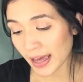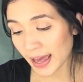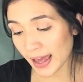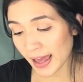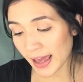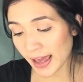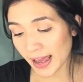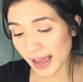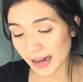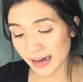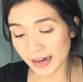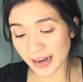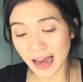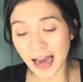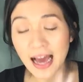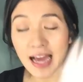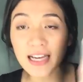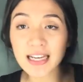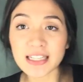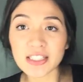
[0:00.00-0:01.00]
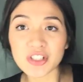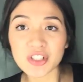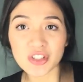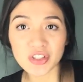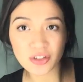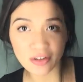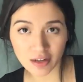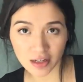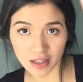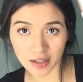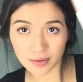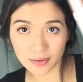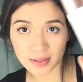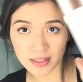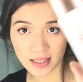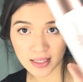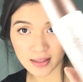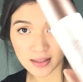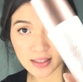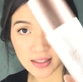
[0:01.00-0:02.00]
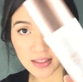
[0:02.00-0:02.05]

And I just started using